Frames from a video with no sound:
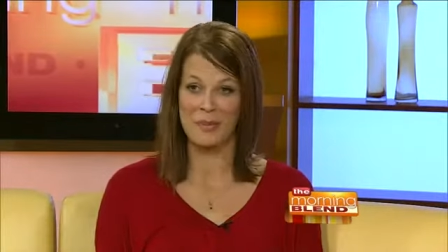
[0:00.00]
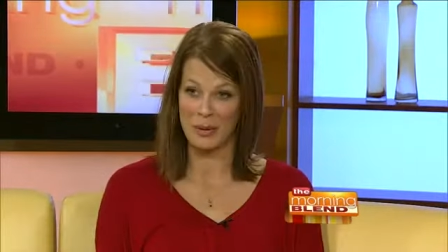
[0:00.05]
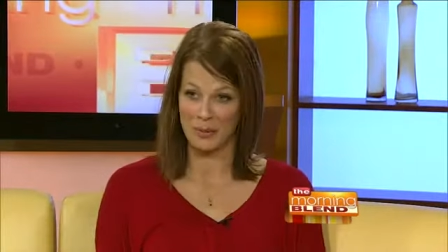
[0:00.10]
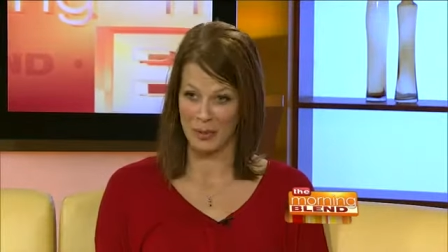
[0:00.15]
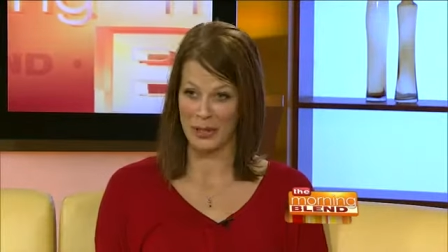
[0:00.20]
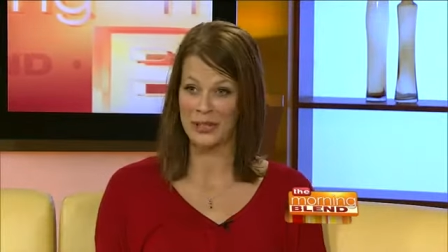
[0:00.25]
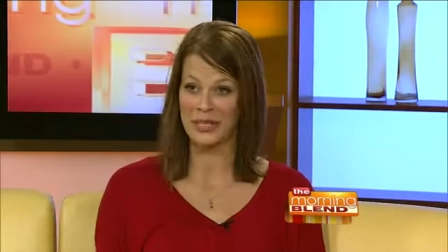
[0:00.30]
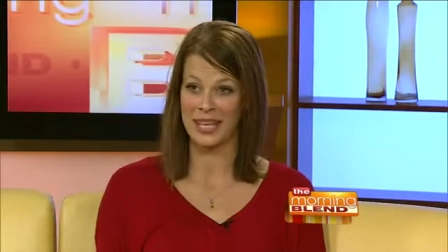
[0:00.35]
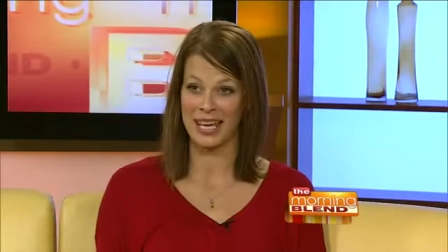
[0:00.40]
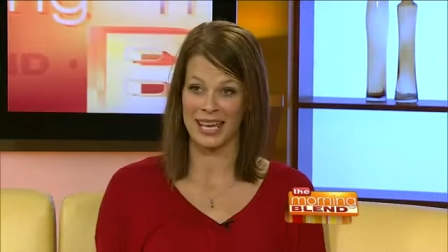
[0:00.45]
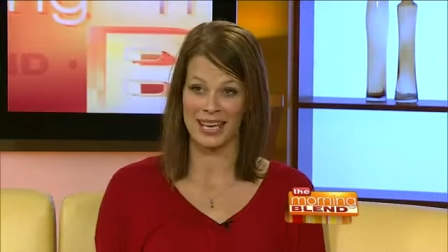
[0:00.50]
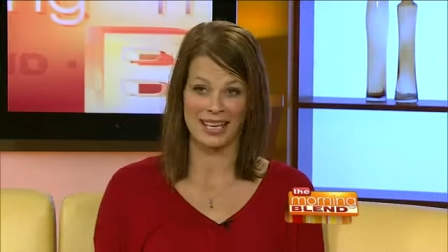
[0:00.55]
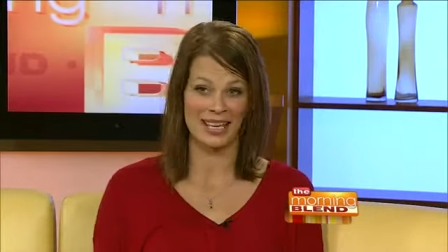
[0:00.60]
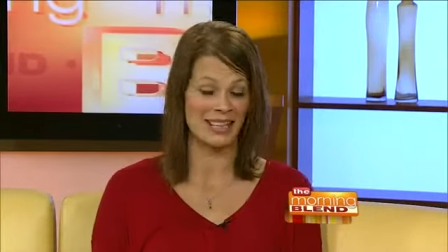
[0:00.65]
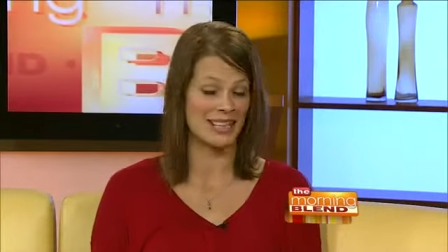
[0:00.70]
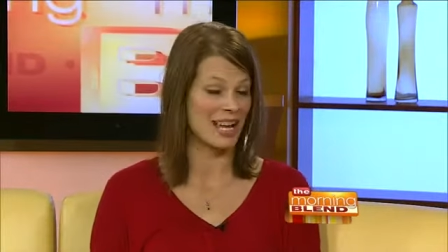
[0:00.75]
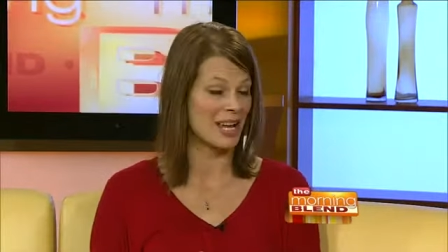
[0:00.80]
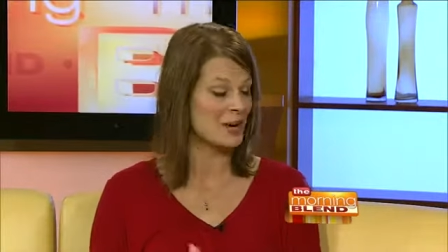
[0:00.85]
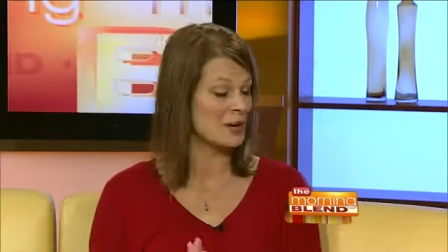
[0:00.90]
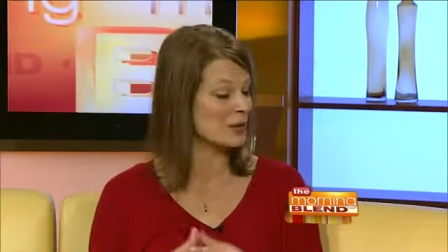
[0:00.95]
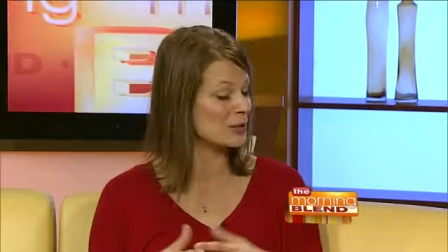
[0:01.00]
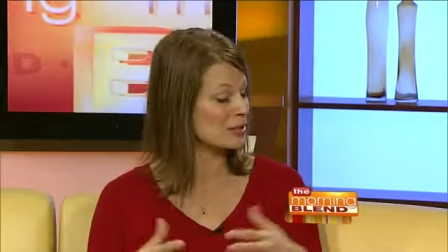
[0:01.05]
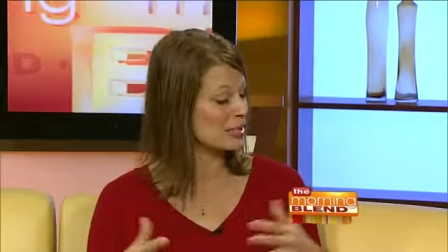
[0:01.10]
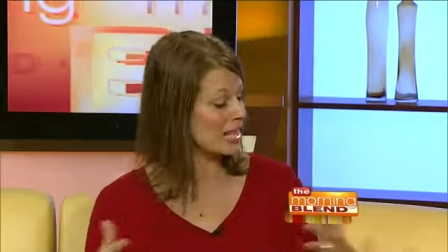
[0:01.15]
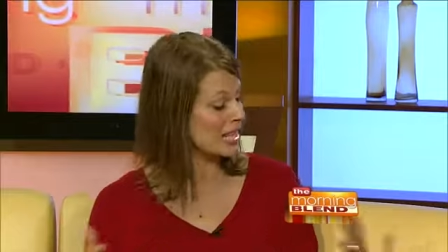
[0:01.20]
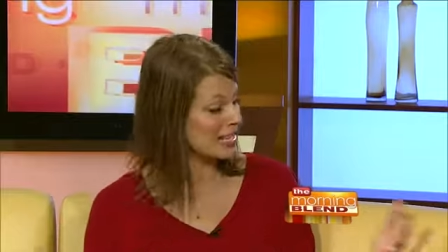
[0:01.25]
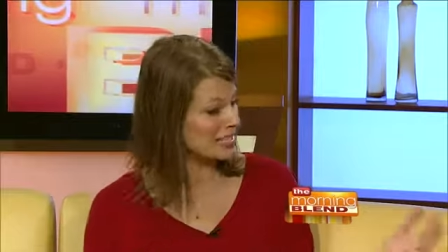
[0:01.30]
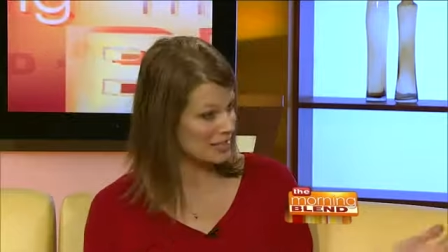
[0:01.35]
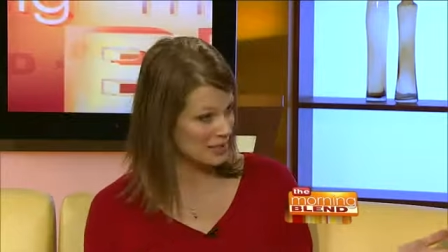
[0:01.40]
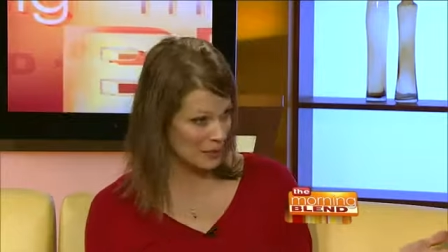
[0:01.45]
my birthday, and that whole
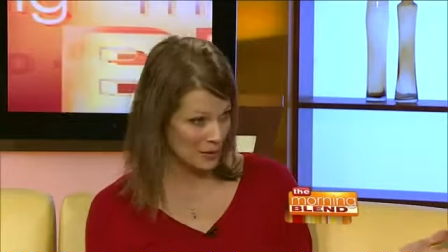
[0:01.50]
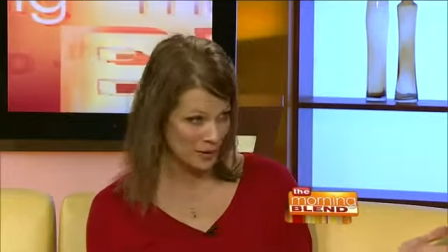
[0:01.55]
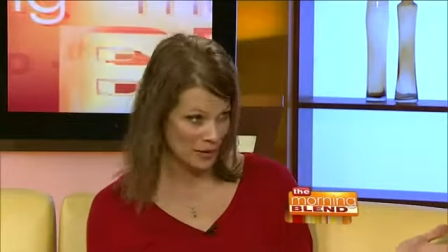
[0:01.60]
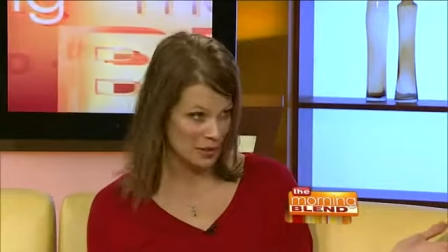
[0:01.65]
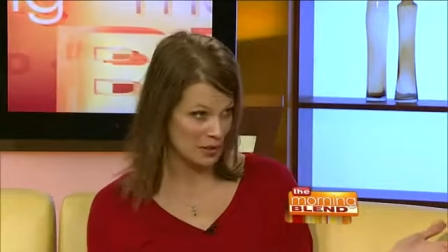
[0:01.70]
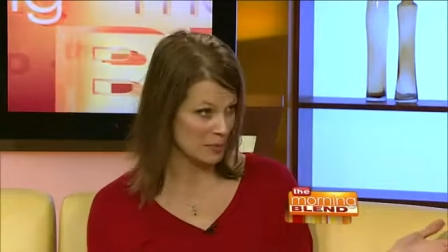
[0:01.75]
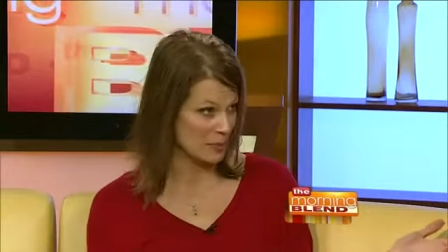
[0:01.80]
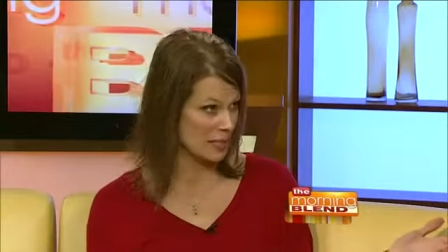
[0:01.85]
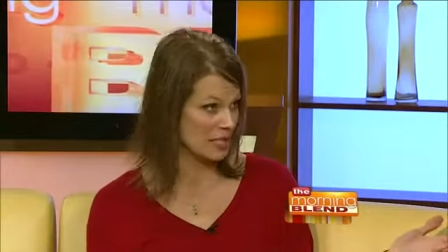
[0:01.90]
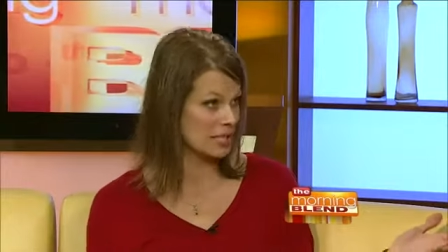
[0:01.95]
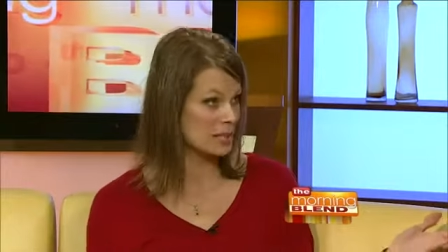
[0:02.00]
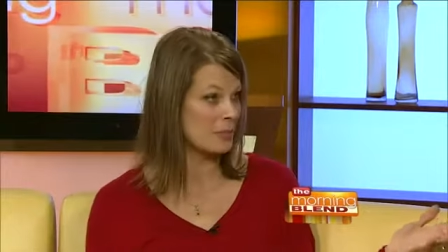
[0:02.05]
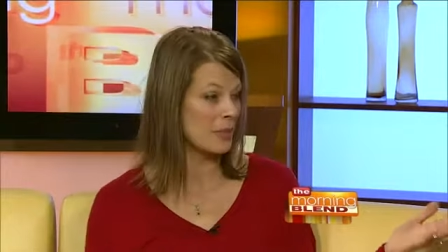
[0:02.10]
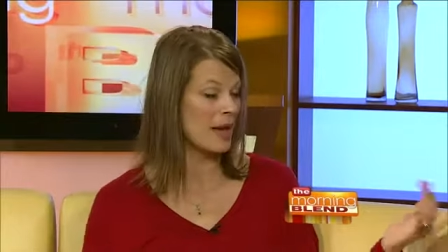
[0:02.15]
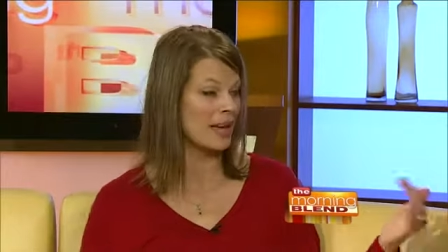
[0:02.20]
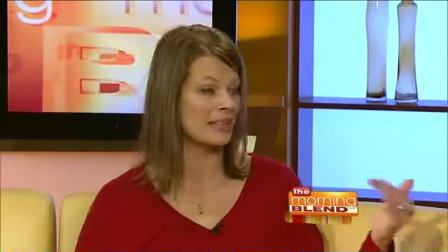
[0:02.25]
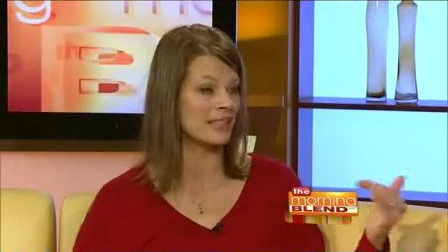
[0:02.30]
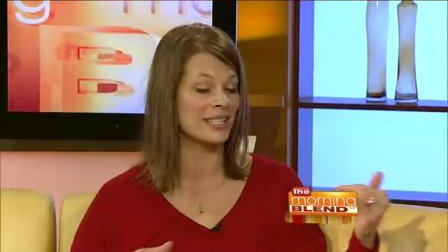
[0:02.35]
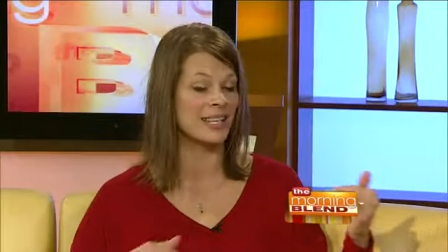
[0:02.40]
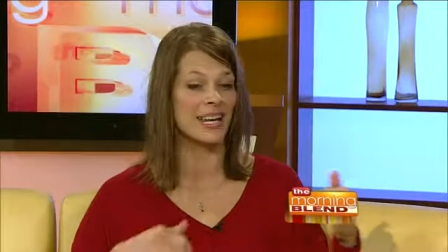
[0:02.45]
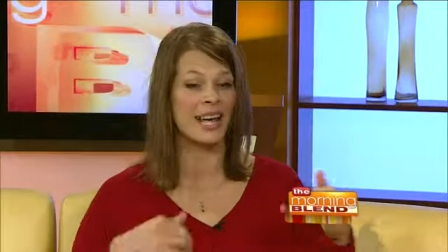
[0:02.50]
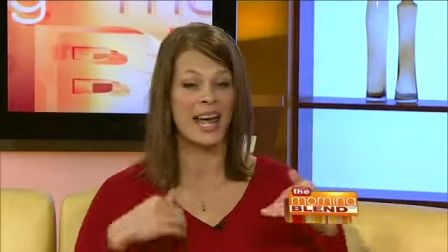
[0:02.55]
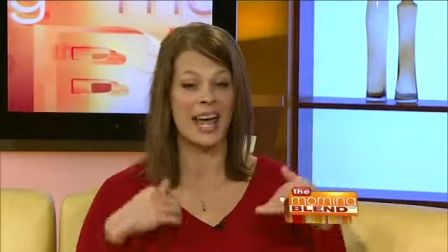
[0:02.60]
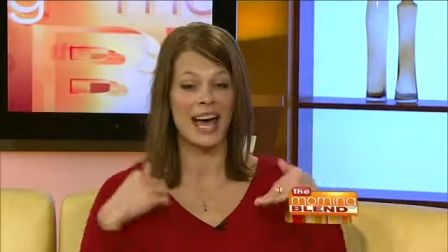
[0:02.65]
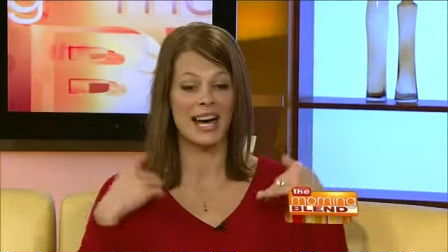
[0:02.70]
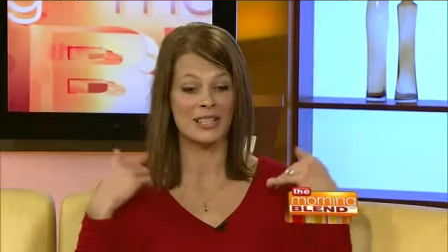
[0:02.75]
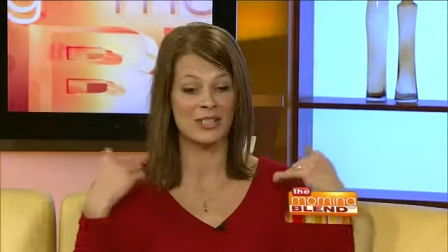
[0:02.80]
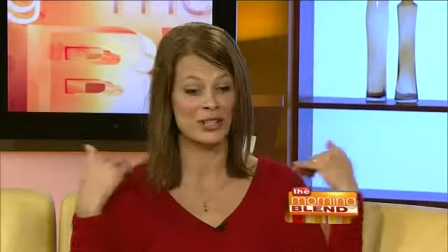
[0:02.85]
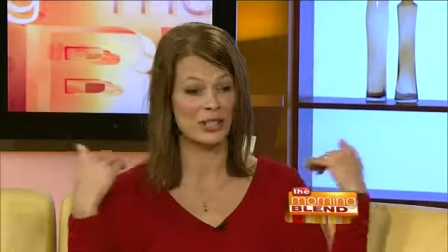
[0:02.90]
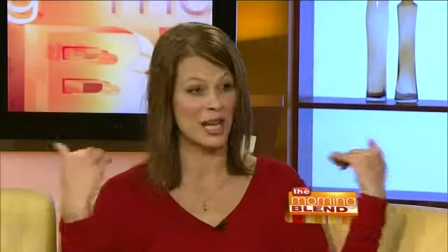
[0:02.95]
day is going to be spent
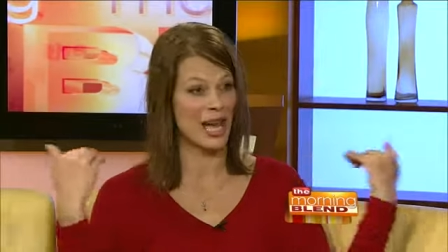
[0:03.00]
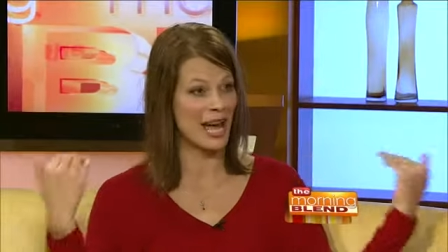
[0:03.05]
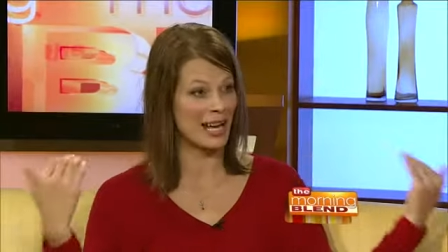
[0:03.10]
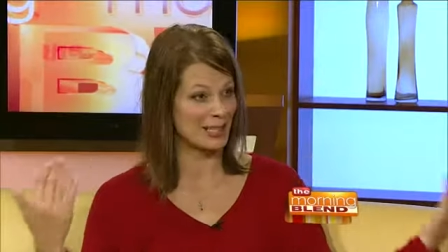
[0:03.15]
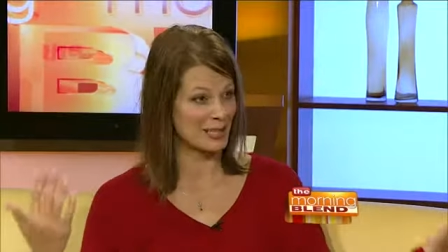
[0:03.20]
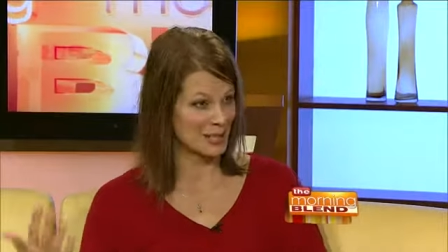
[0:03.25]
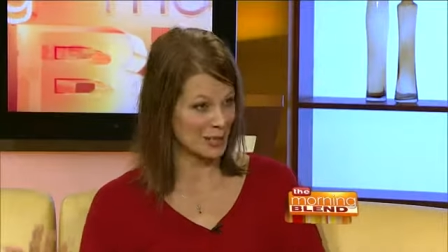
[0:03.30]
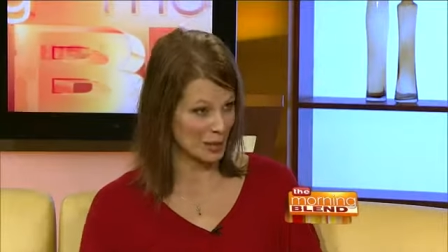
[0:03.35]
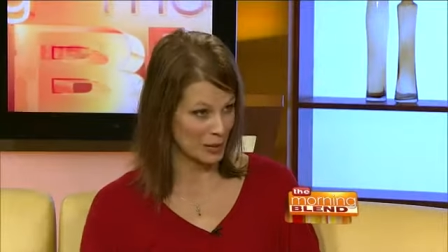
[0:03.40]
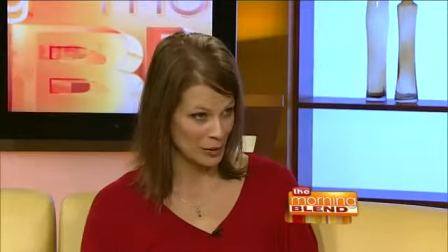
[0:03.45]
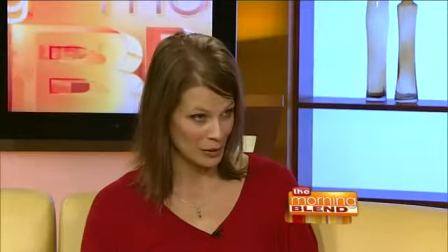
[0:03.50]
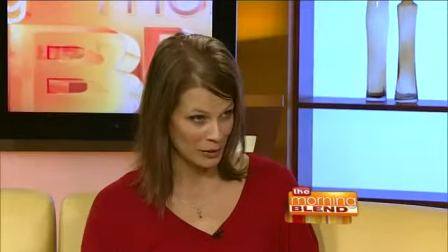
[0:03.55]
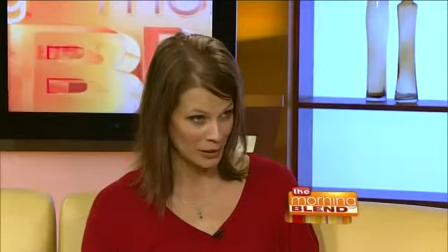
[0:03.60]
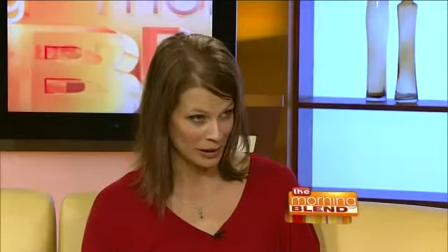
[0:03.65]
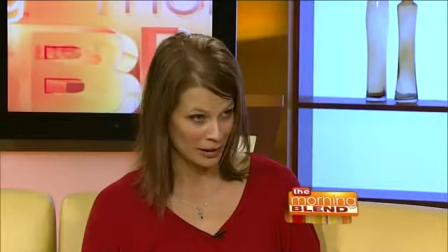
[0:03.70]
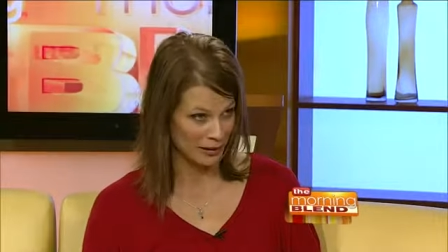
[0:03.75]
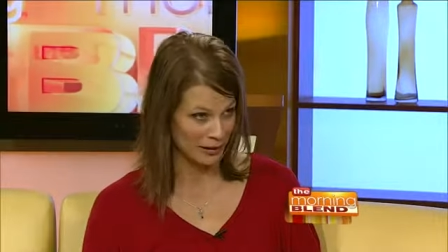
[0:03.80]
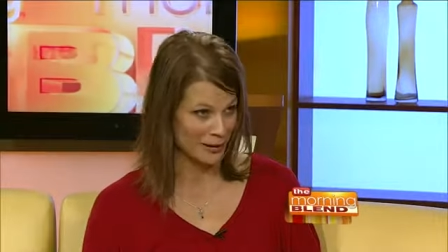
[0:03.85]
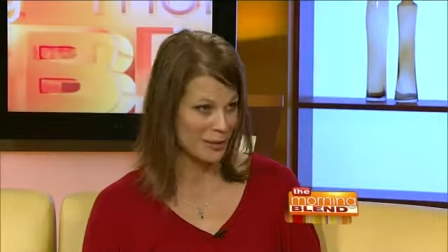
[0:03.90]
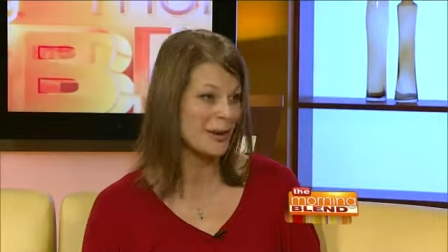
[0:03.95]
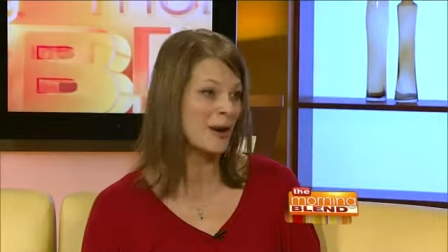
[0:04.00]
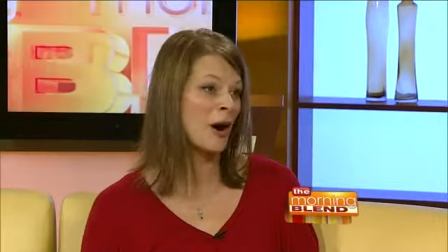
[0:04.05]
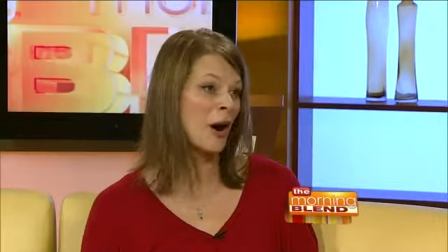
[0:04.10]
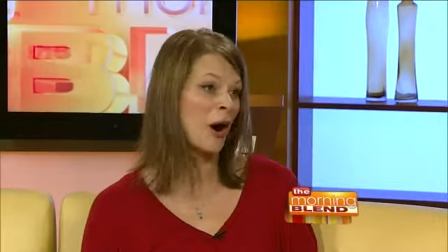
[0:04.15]
actually executing